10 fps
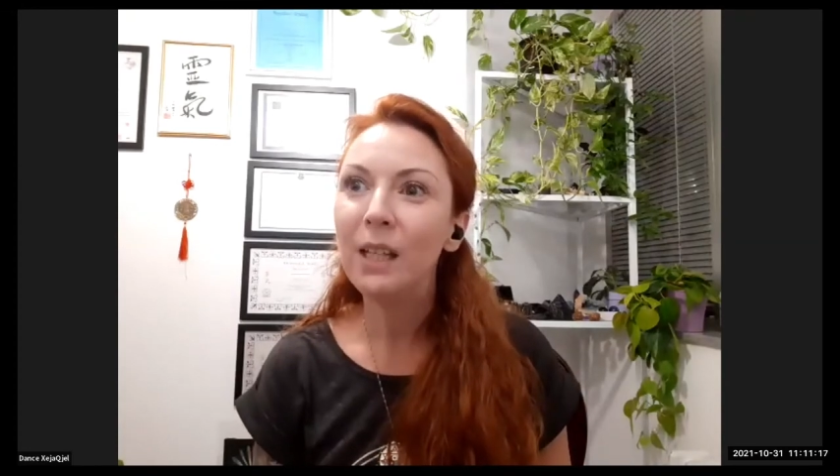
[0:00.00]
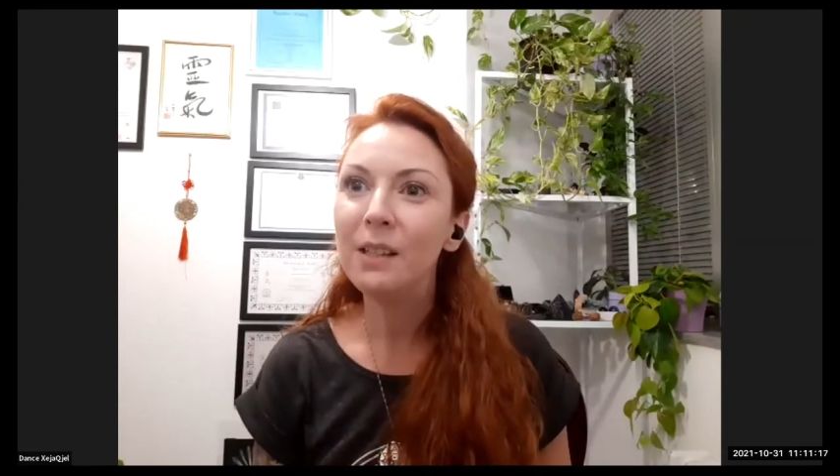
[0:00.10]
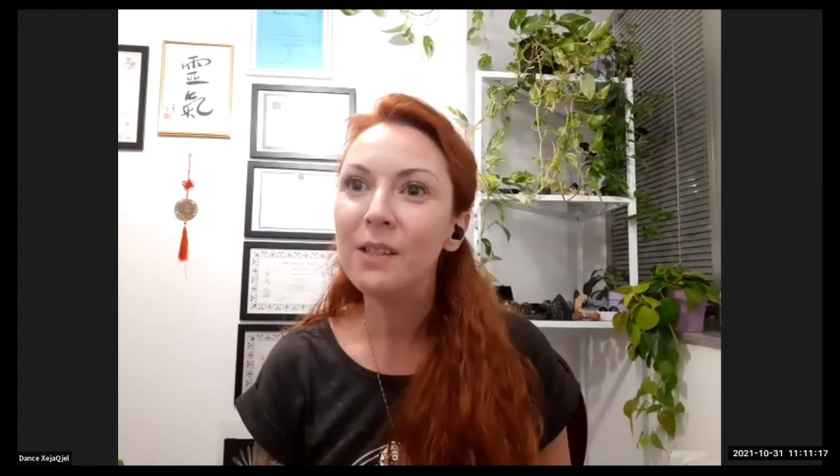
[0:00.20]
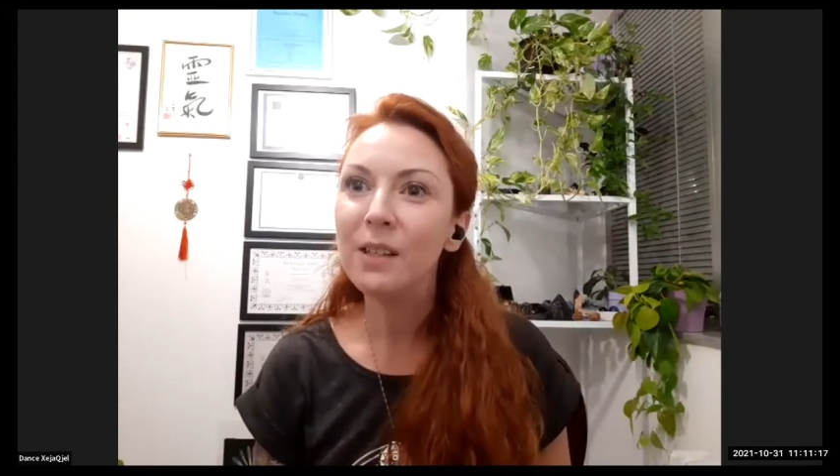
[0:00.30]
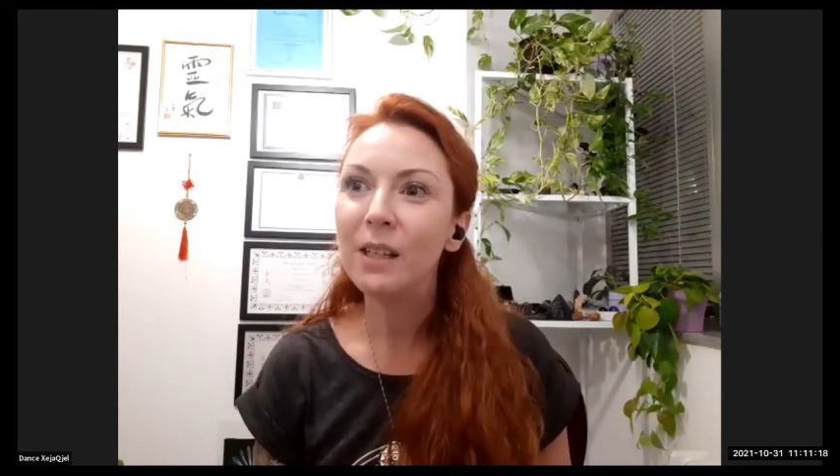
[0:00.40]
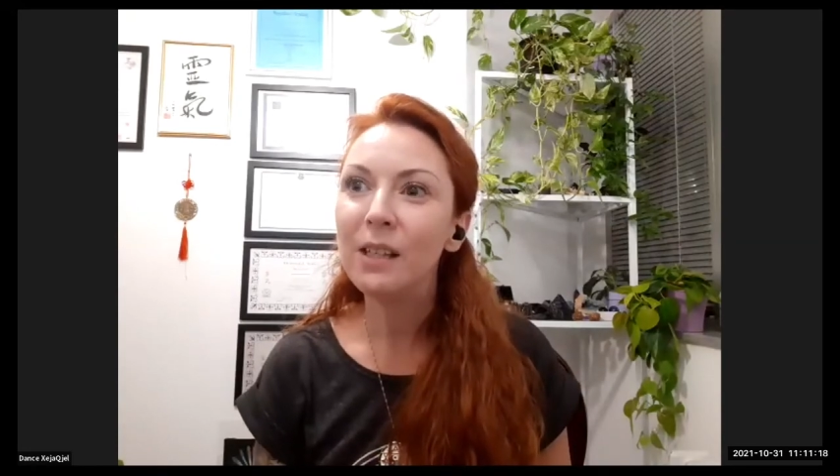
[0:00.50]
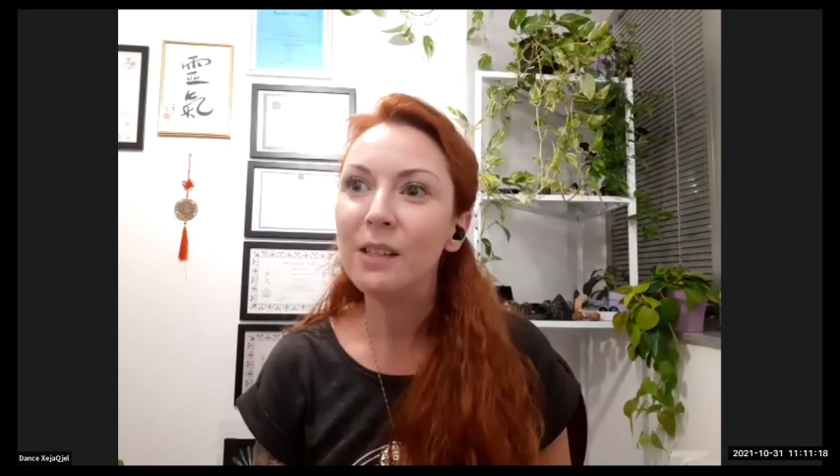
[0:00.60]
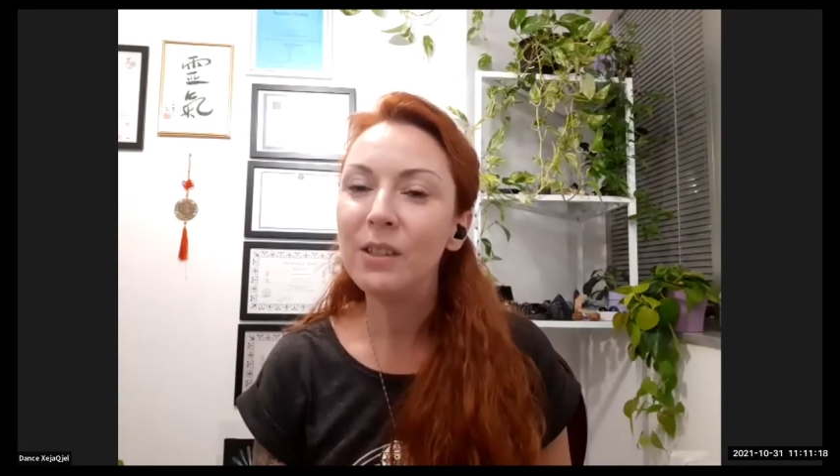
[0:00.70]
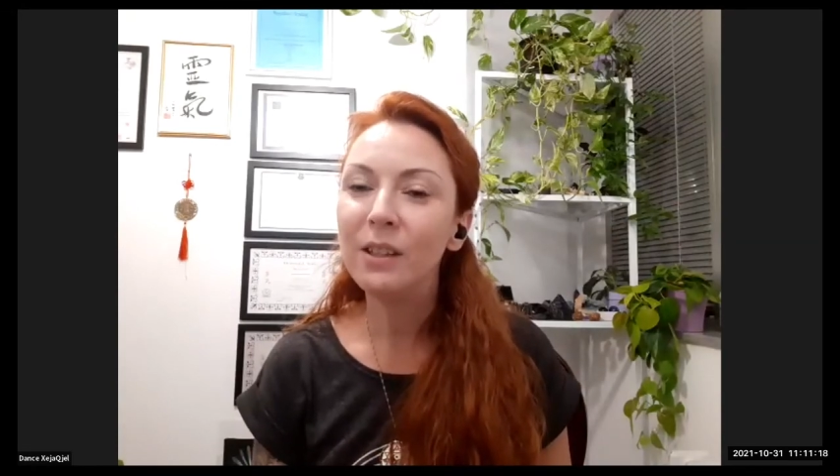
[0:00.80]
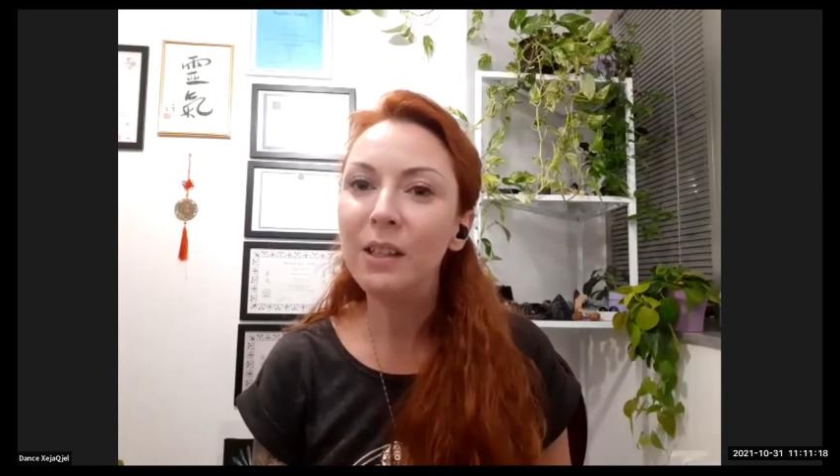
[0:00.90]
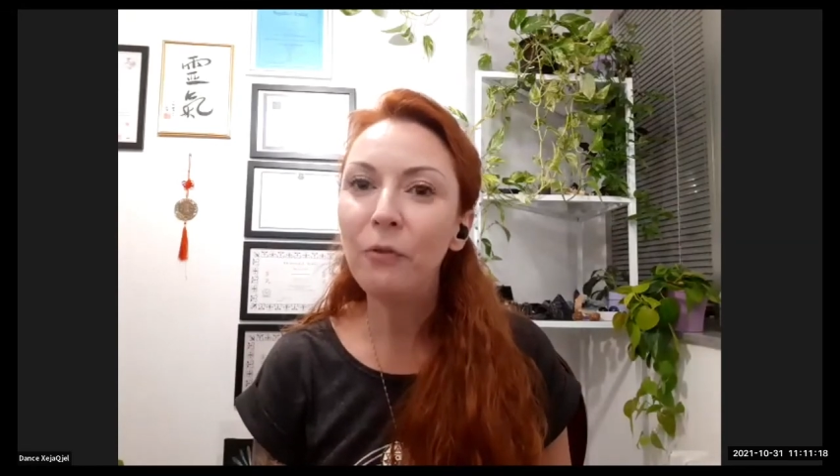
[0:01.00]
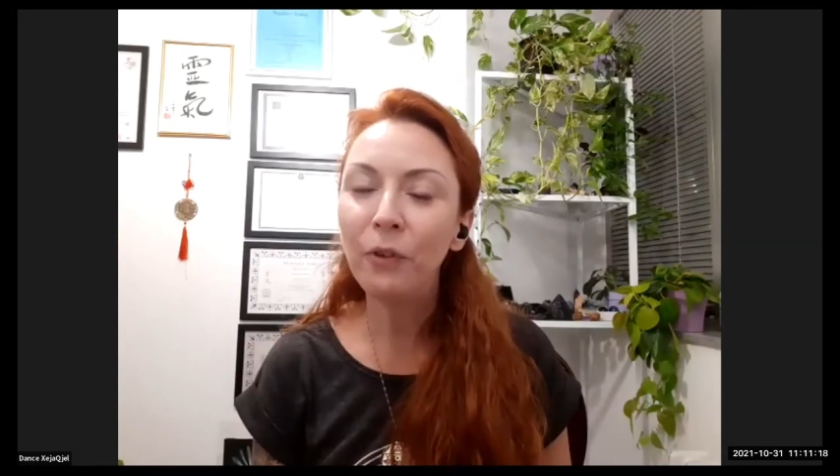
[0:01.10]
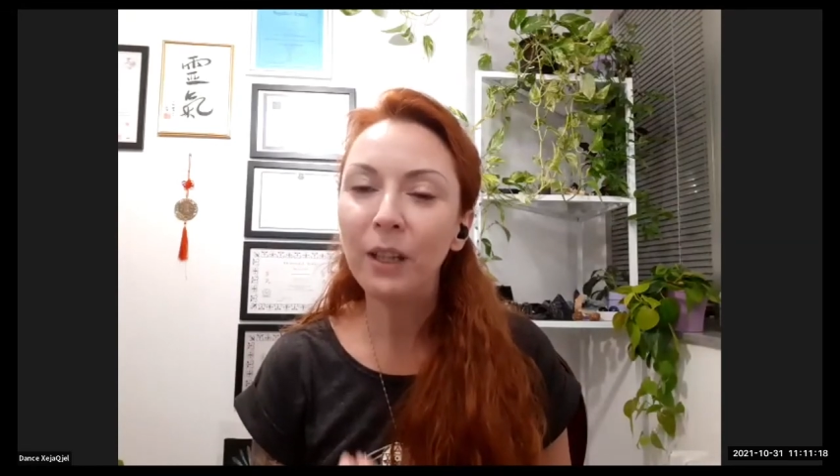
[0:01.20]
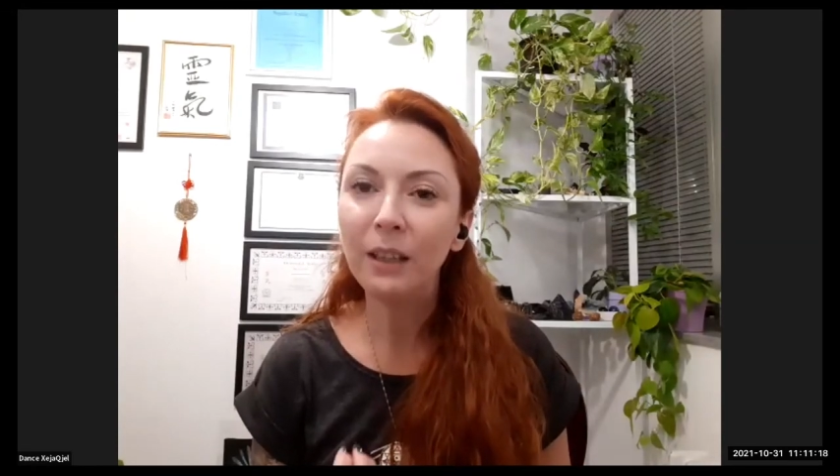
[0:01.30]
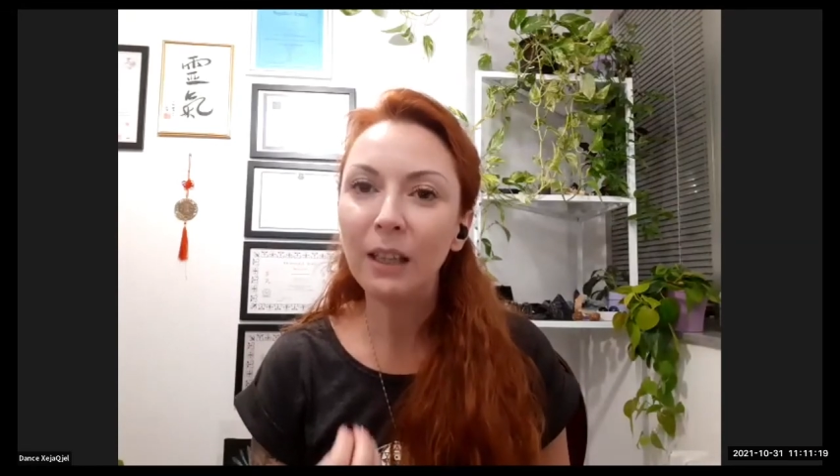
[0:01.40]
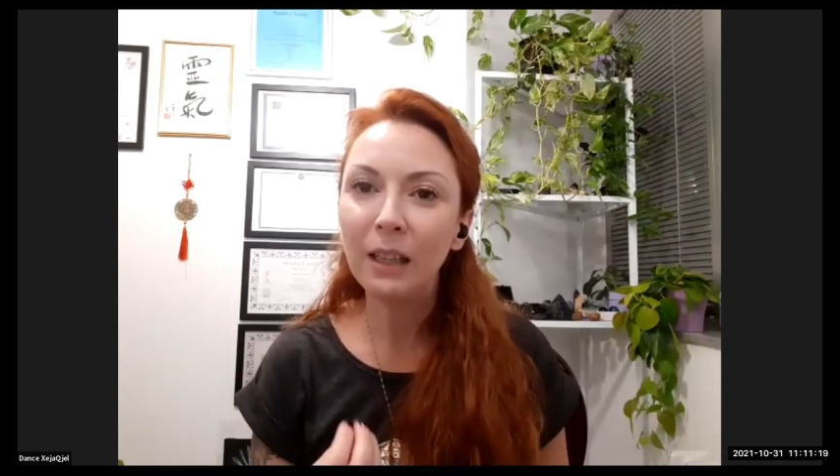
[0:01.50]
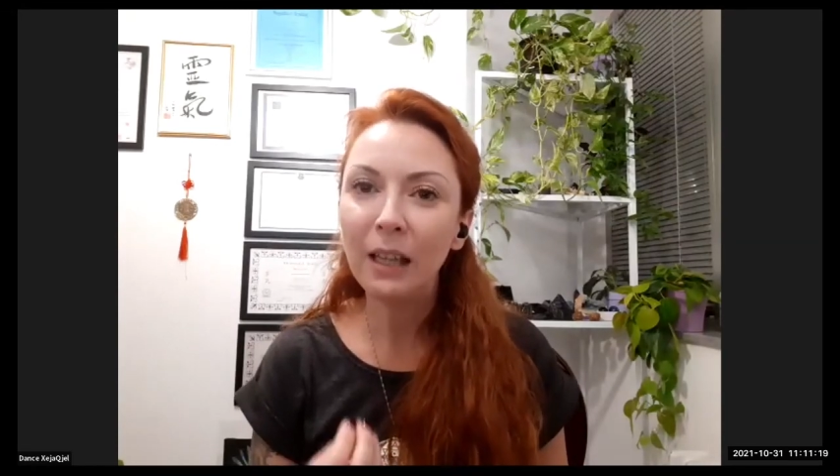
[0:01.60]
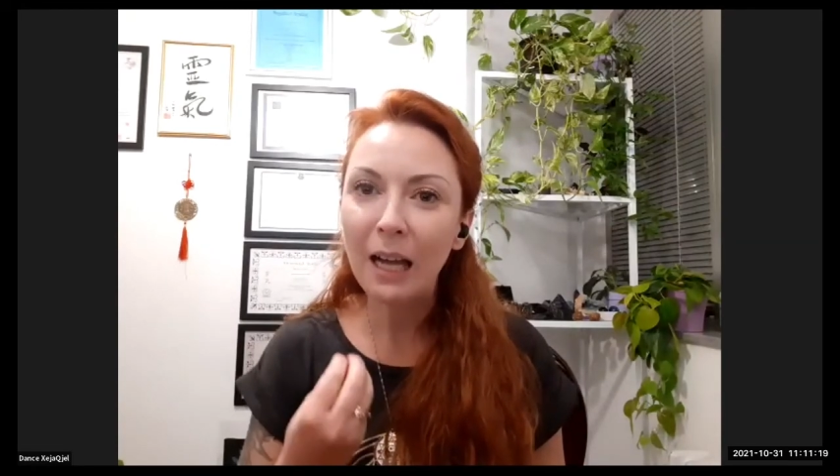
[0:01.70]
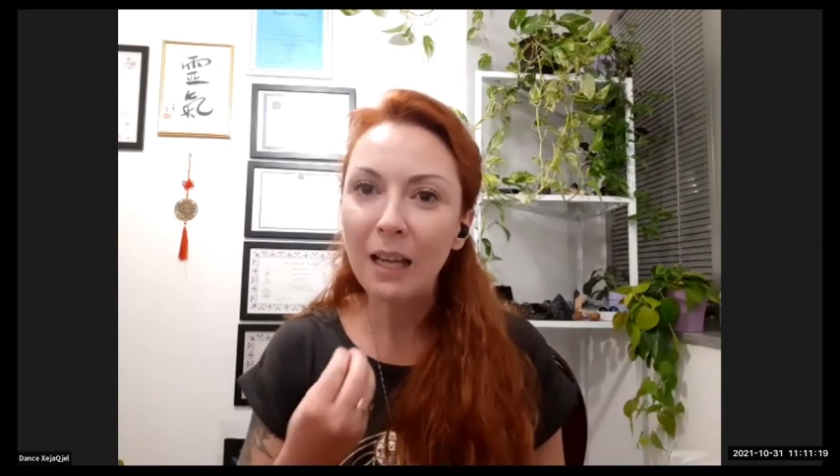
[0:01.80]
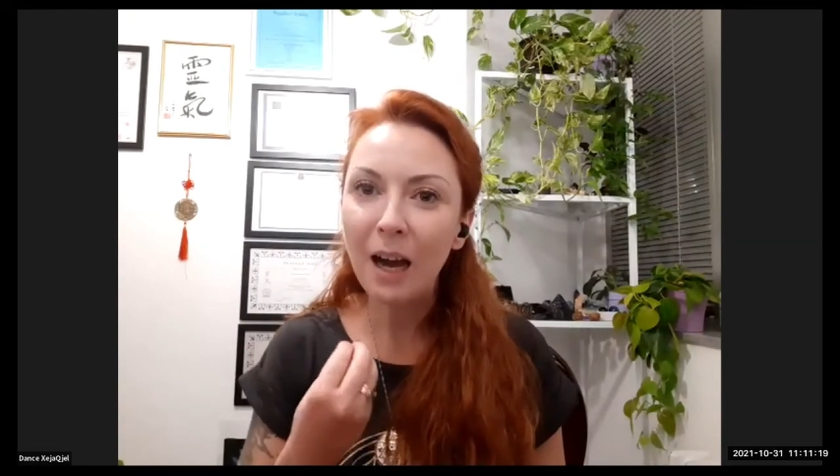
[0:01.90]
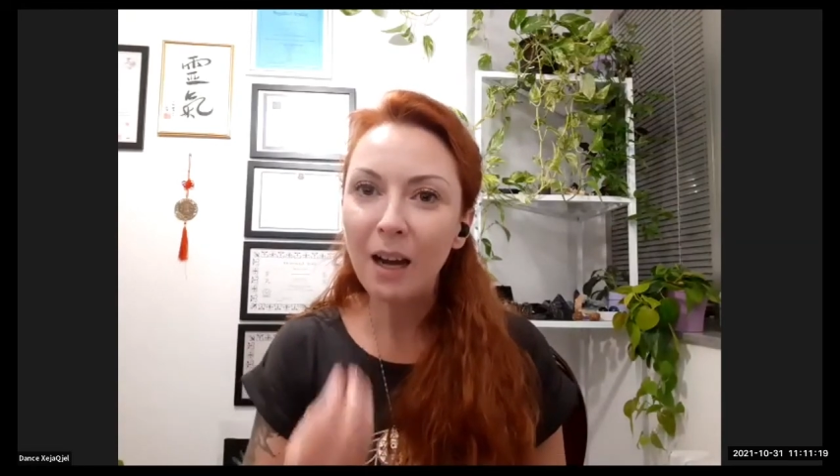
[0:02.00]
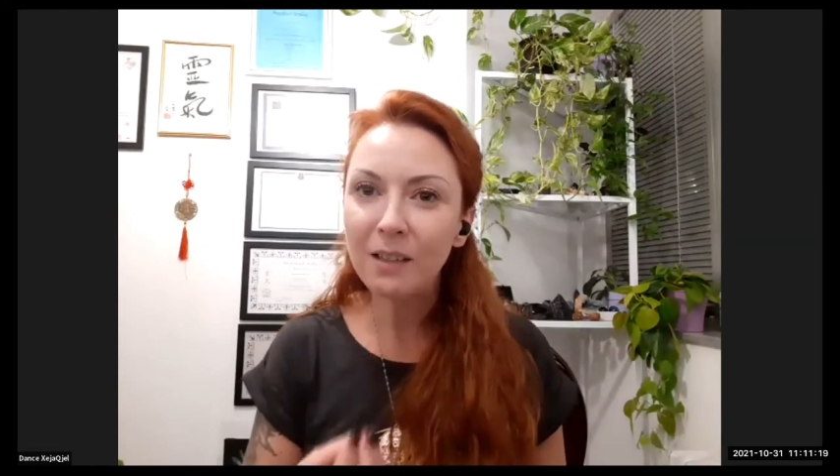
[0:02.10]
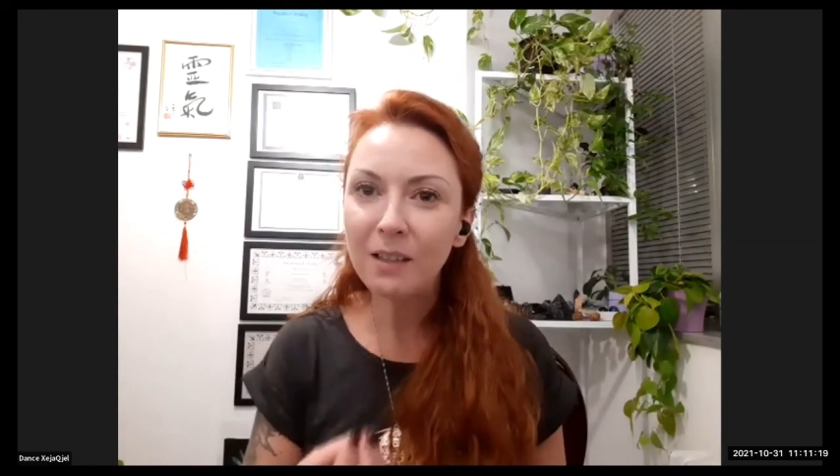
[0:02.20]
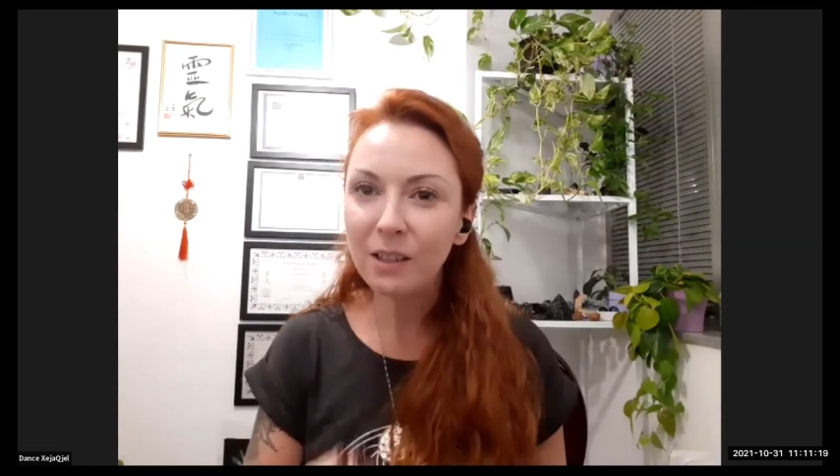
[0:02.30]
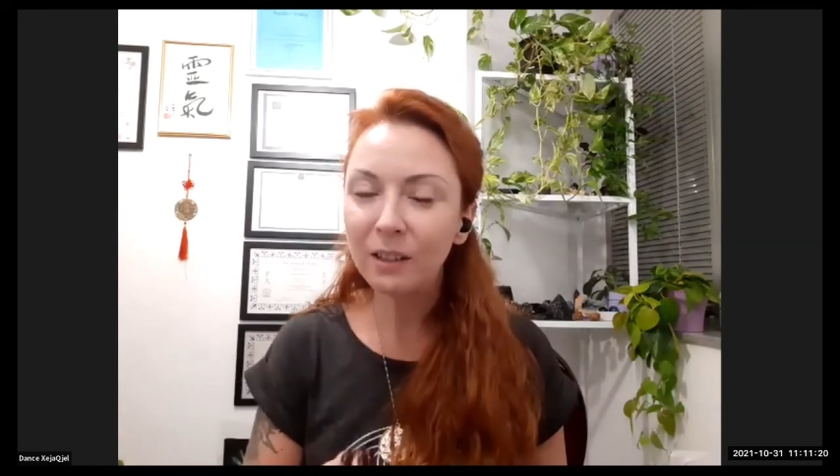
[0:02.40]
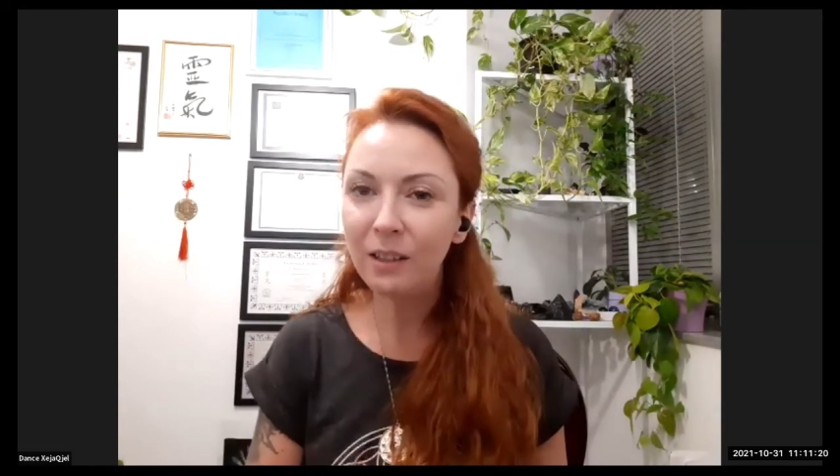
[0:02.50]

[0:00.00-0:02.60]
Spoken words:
it's different. I ask